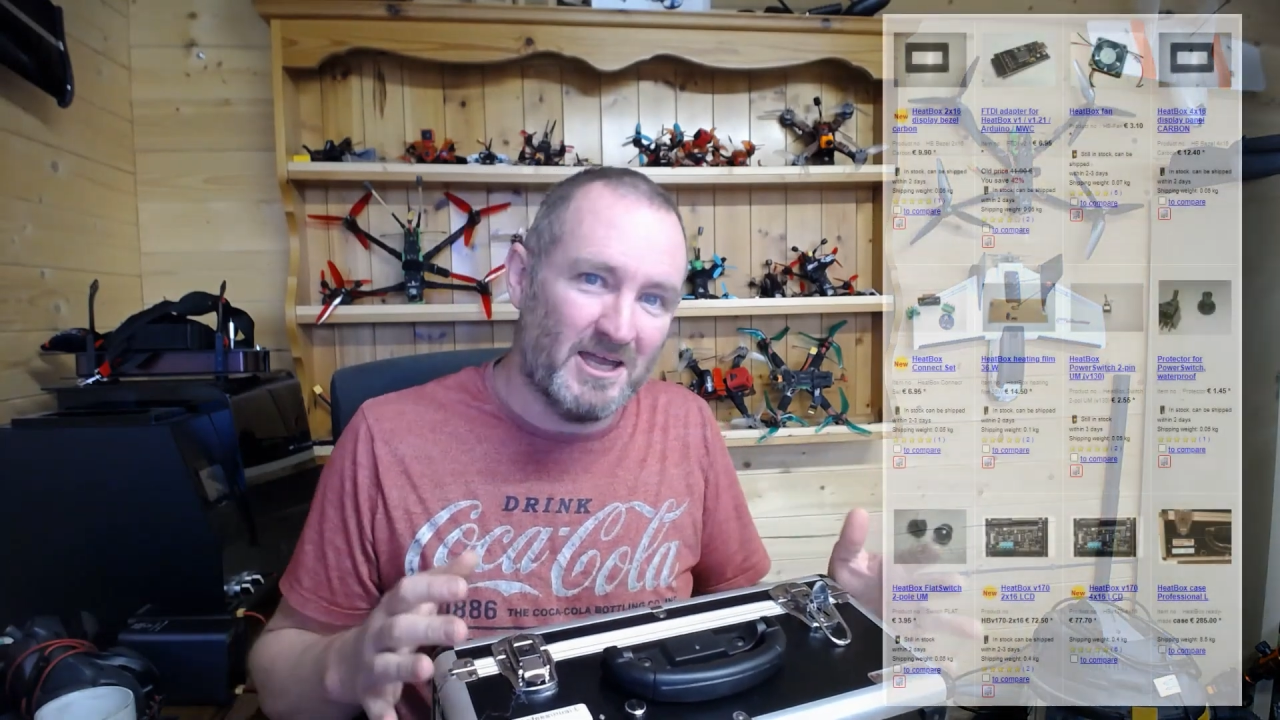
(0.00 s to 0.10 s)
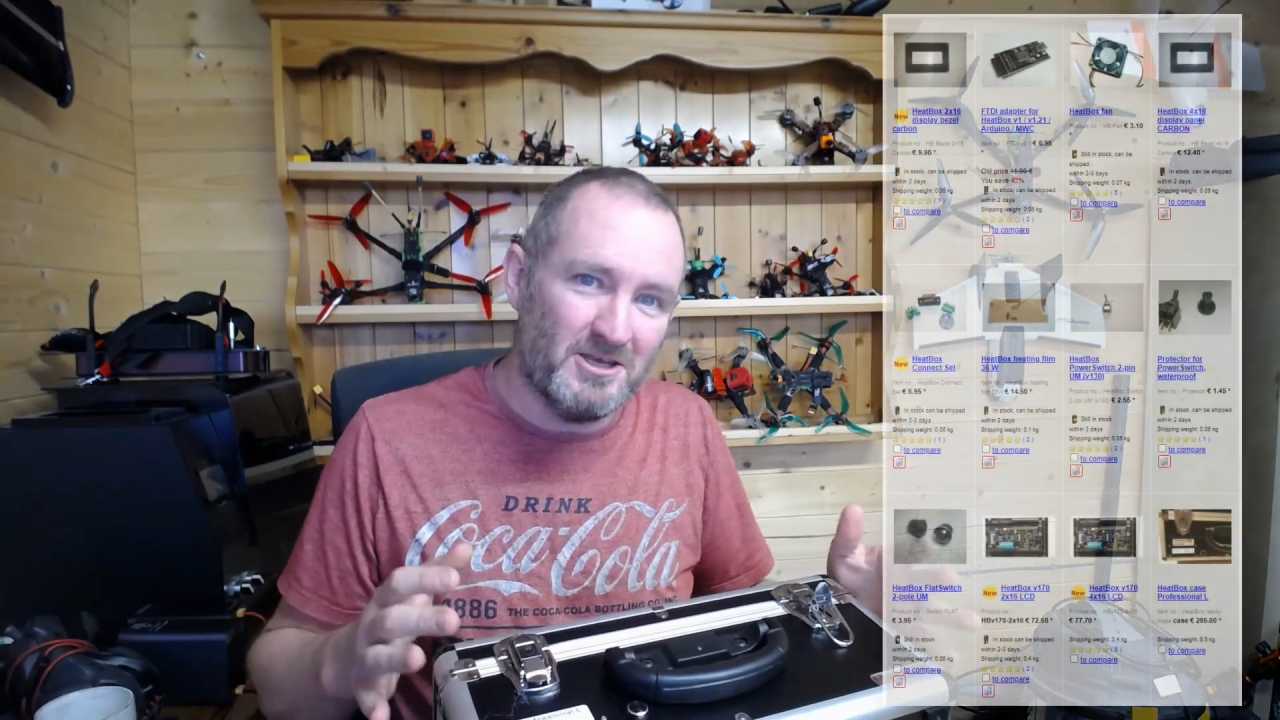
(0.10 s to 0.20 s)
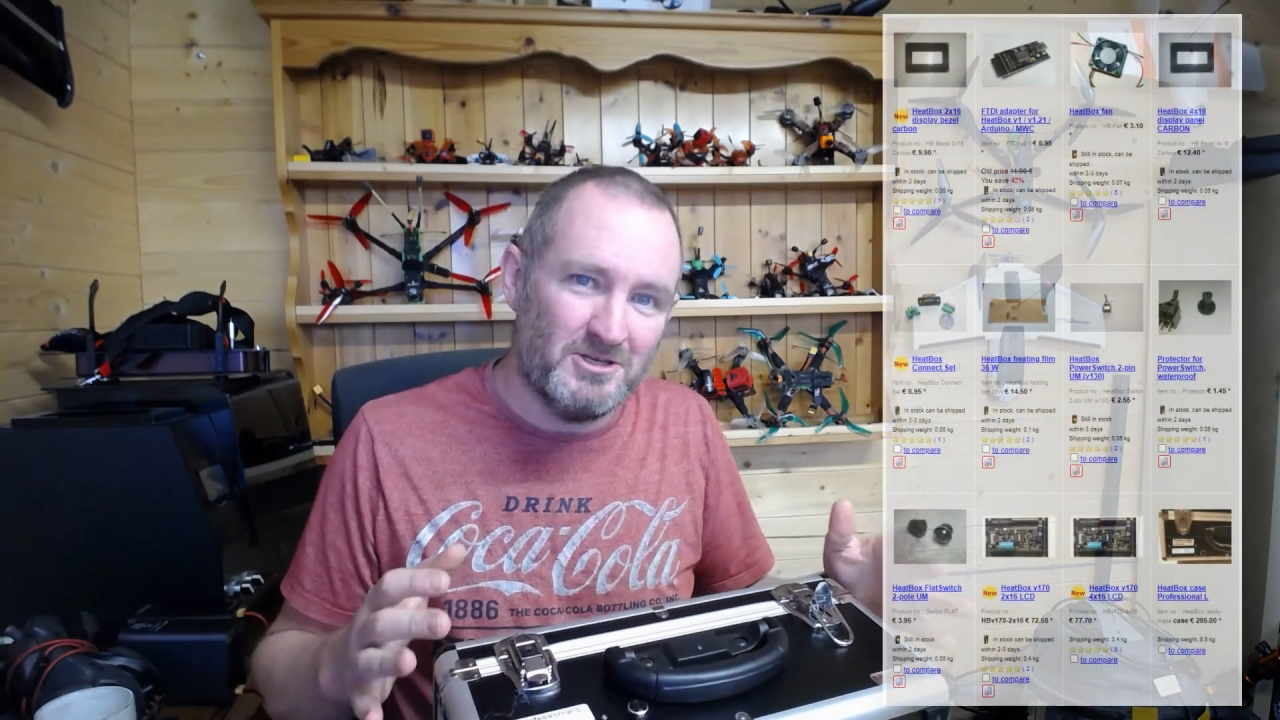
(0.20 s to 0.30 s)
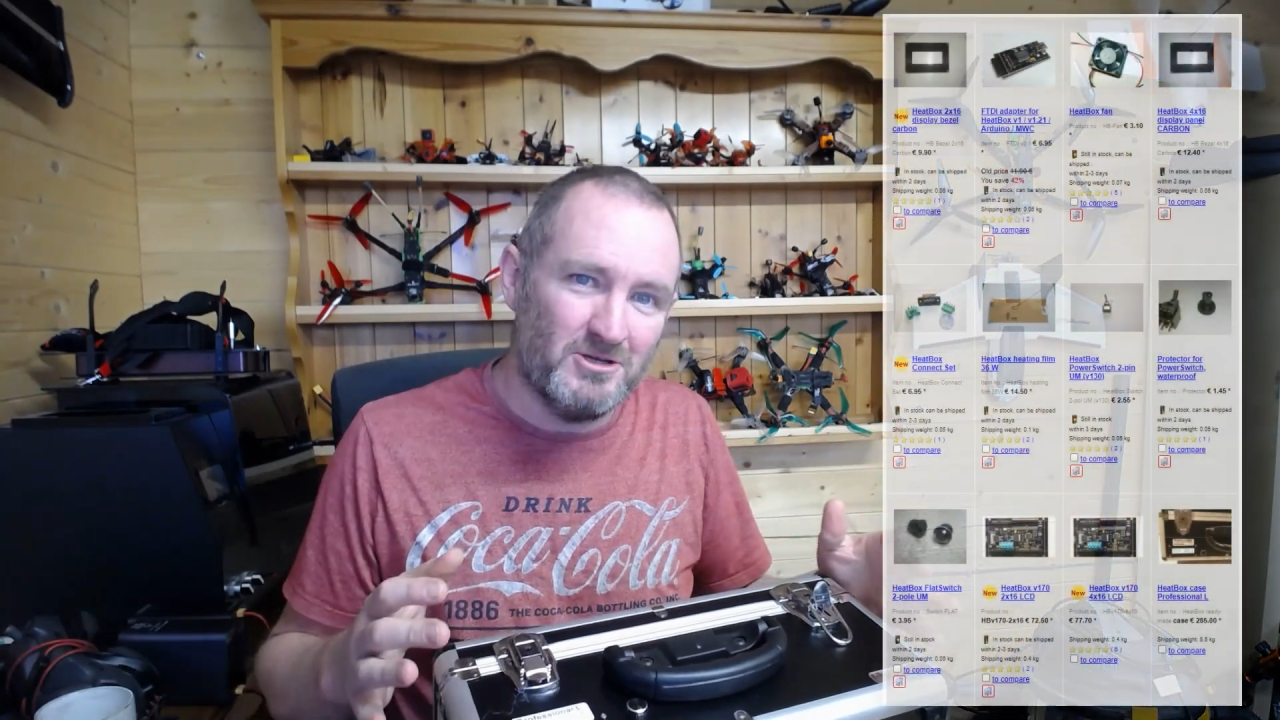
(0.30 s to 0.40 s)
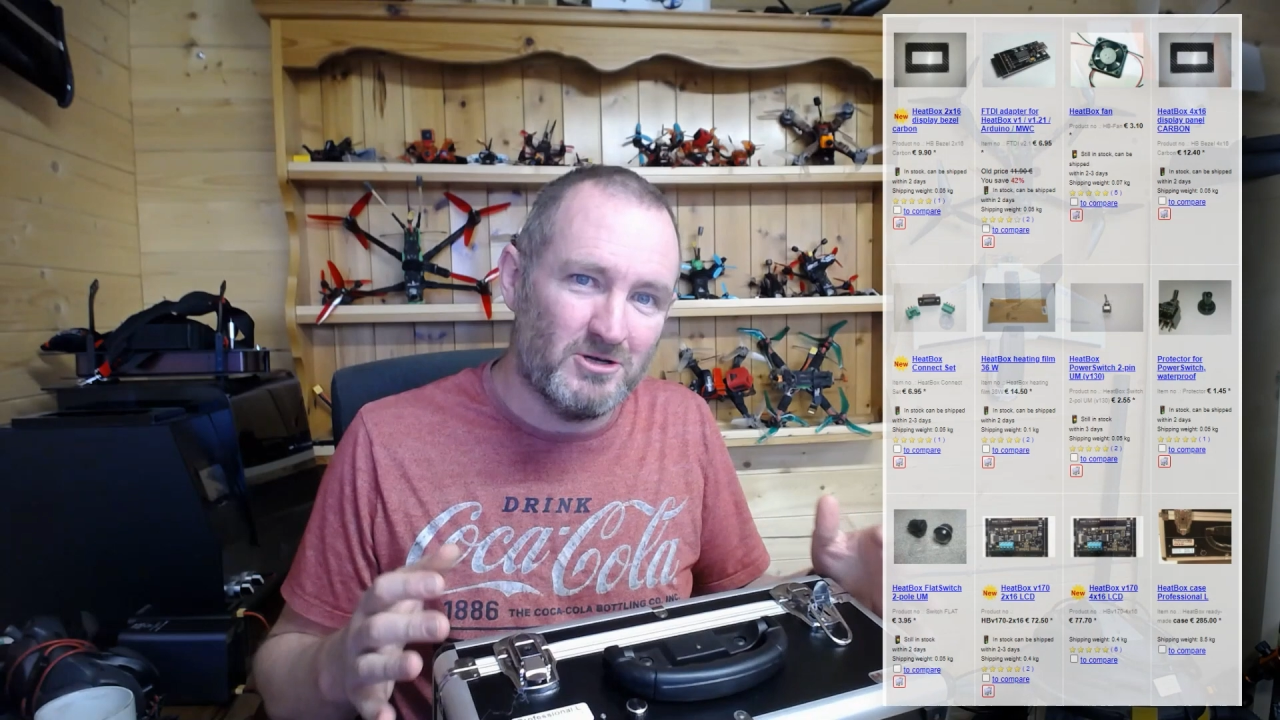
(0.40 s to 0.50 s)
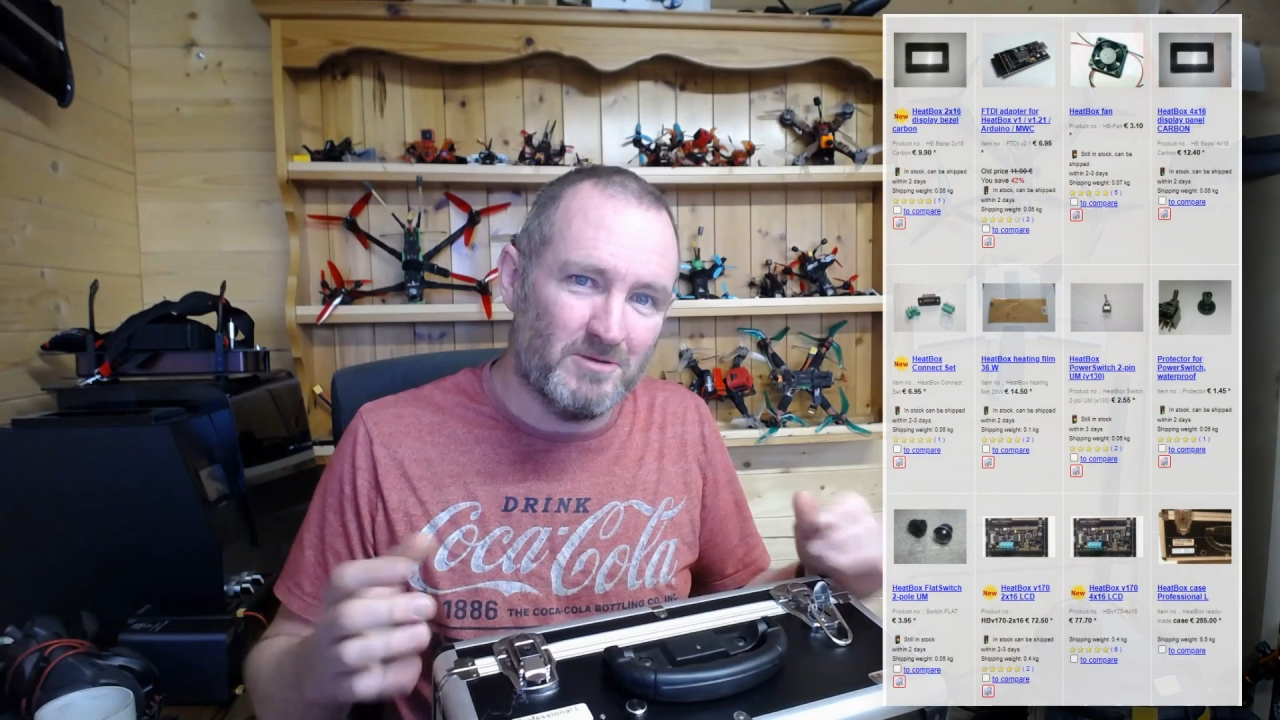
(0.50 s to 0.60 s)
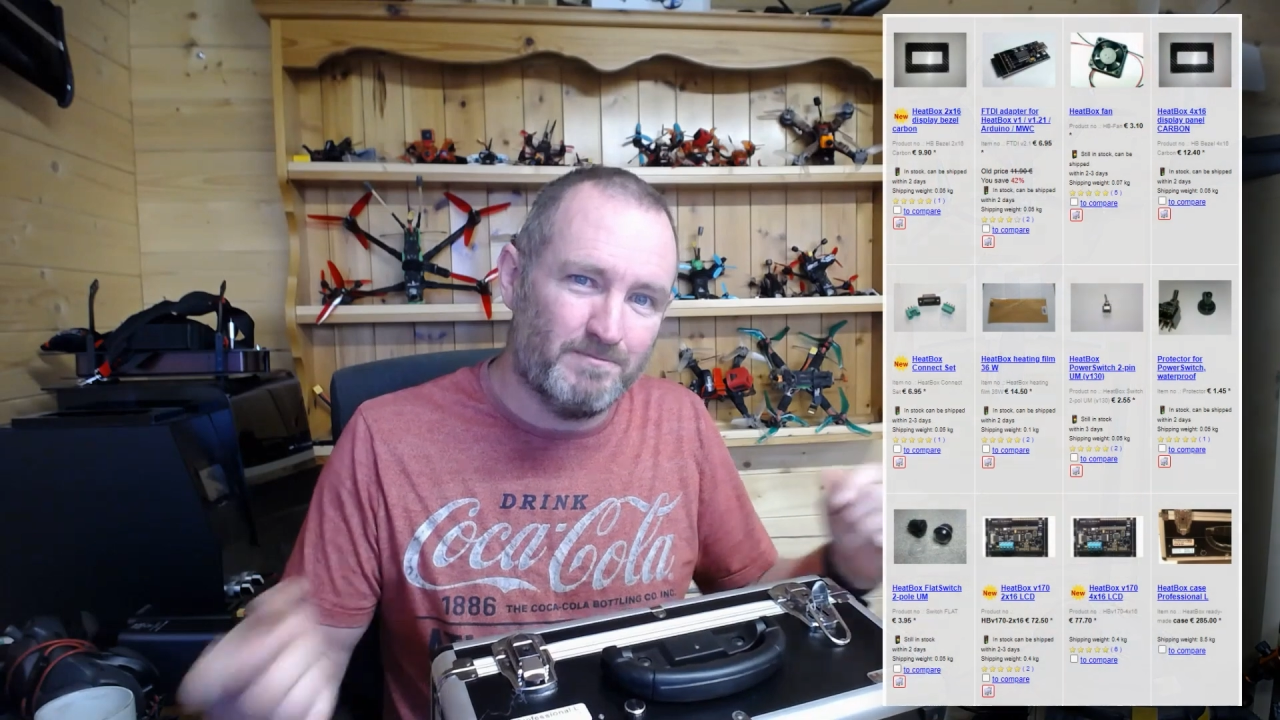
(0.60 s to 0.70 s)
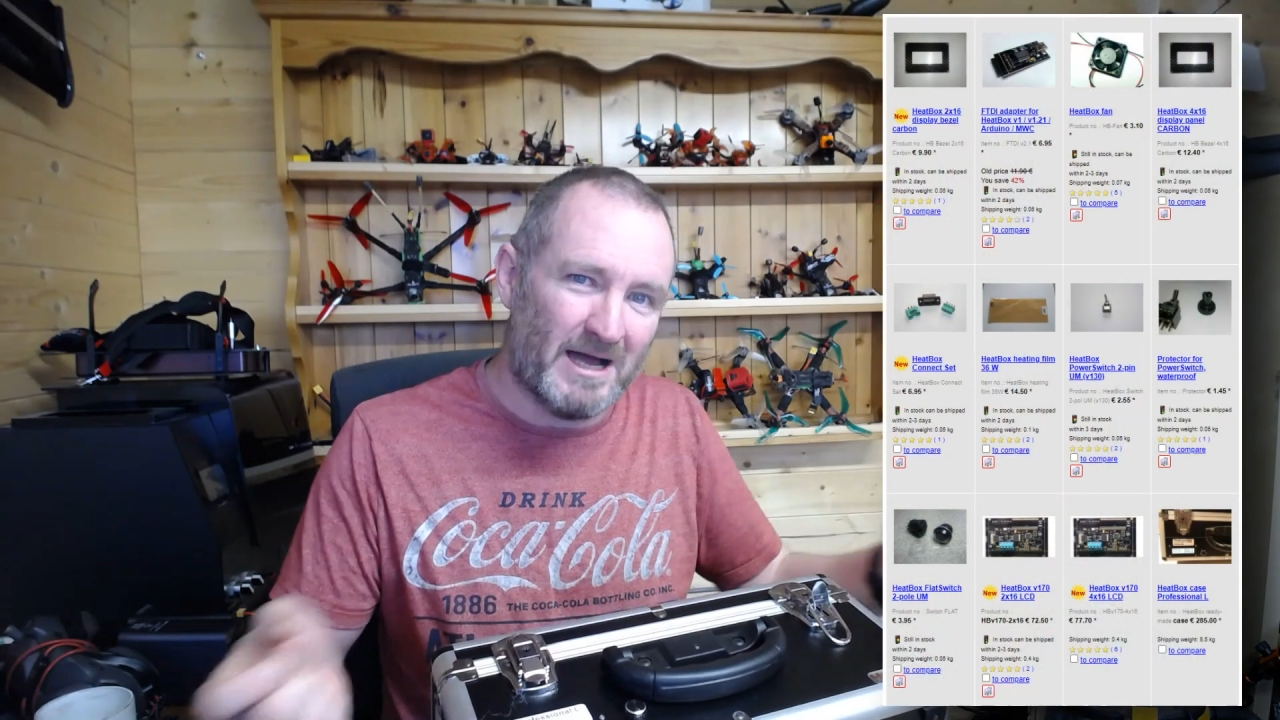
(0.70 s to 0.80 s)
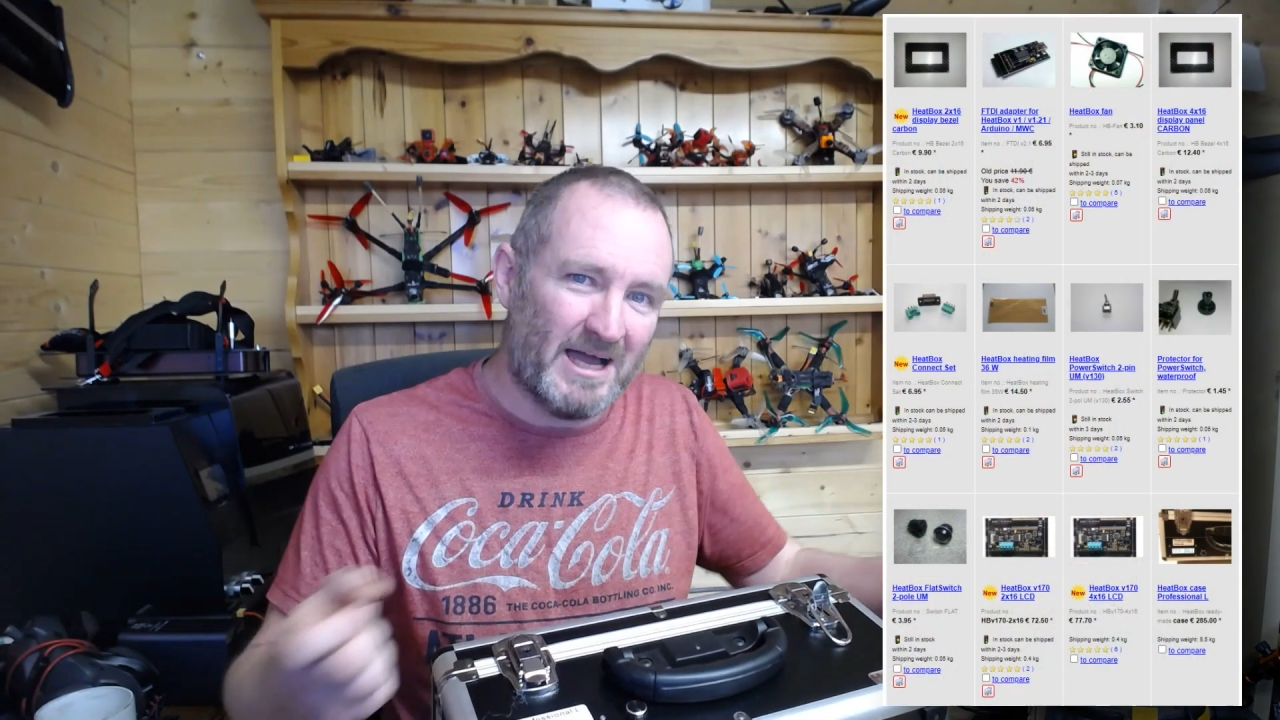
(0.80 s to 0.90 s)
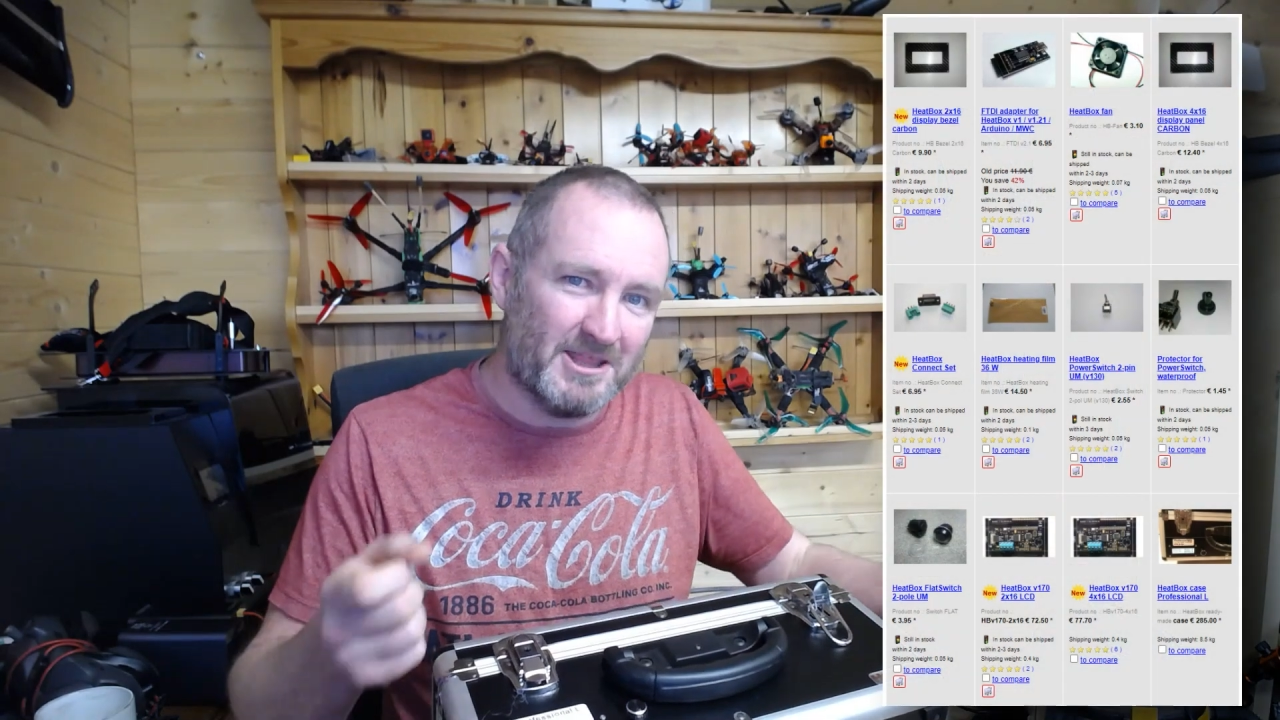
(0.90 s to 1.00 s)
and you
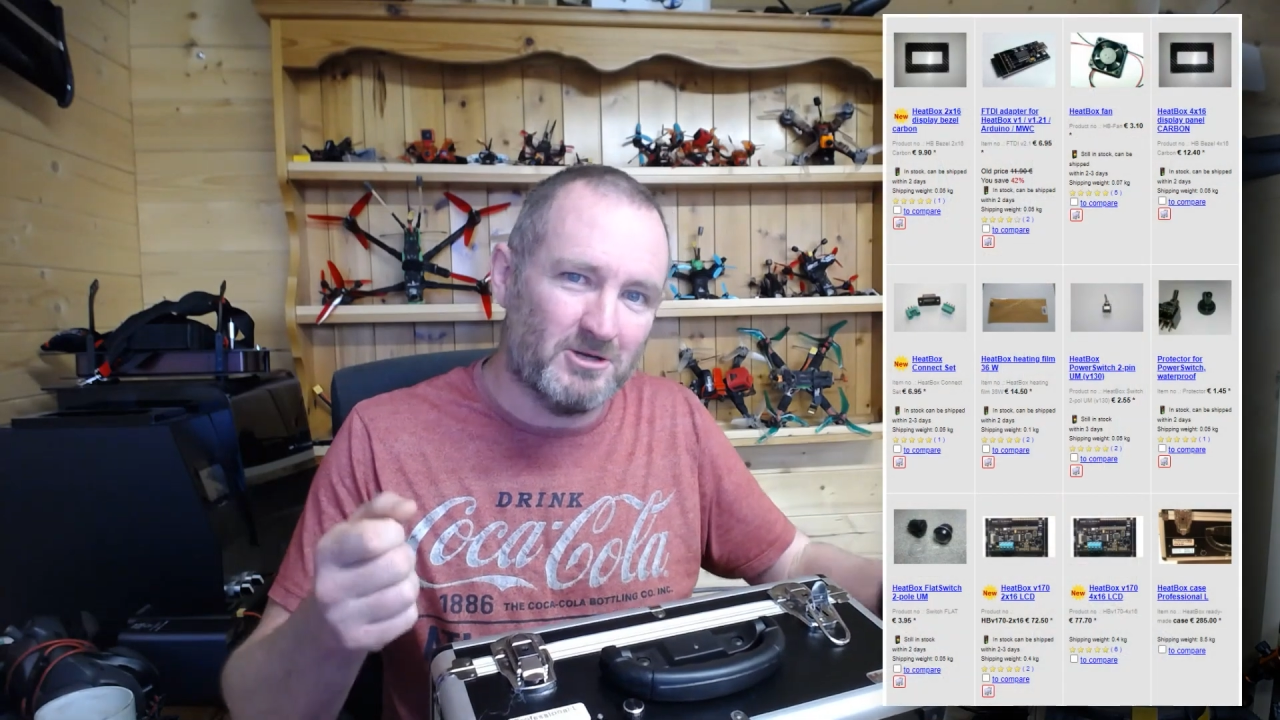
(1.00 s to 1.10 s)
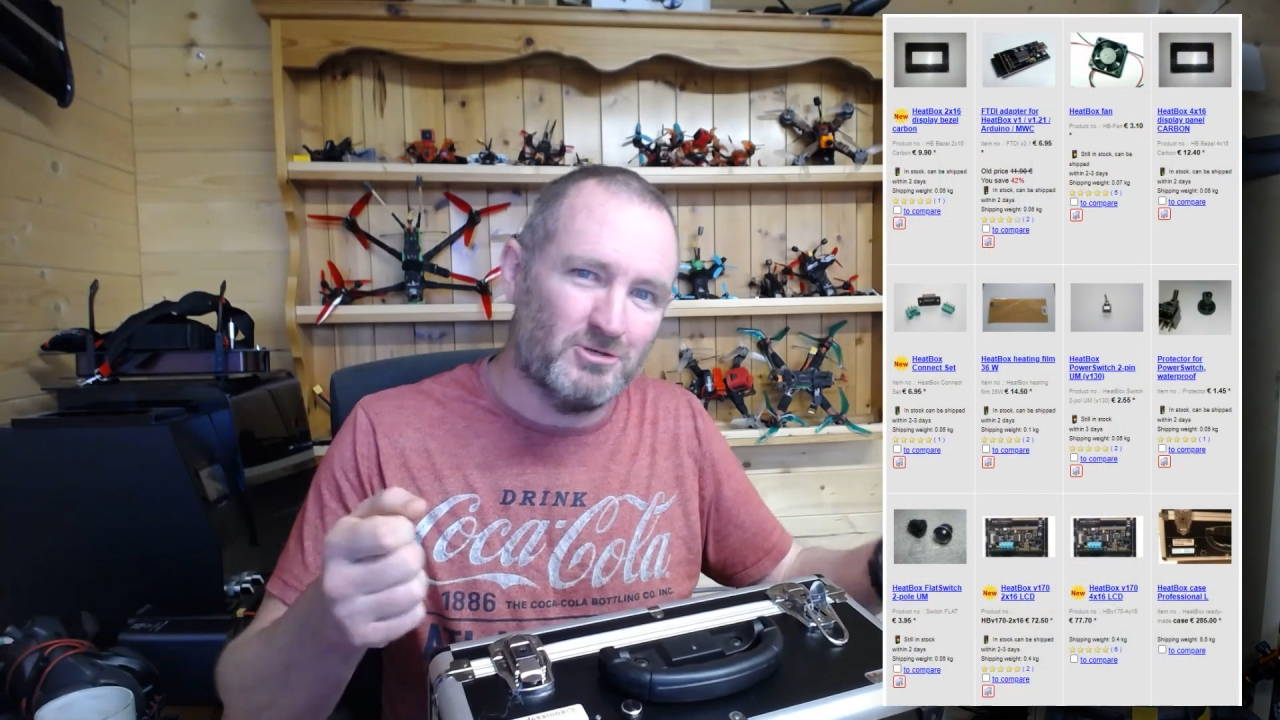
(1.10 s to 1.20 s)
can buy the